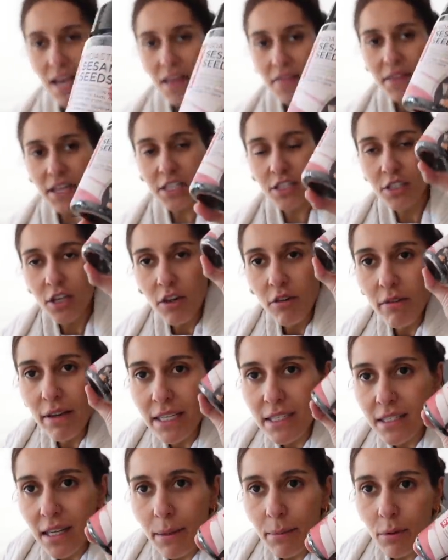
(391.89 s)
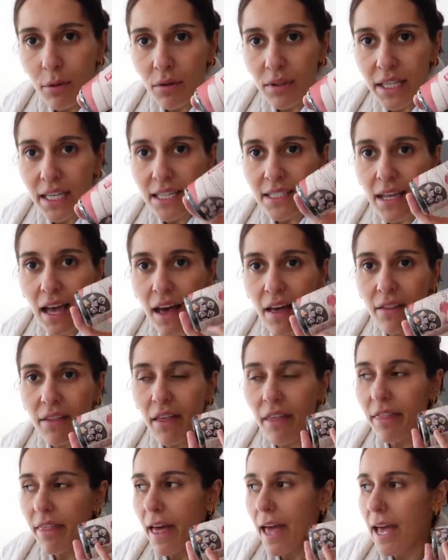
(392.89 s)
There's no reason I bought these
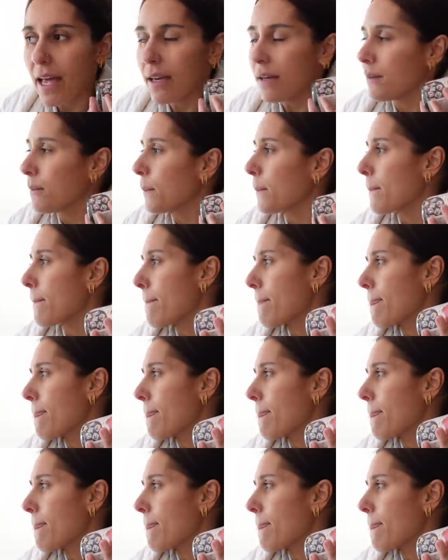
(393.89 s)
other than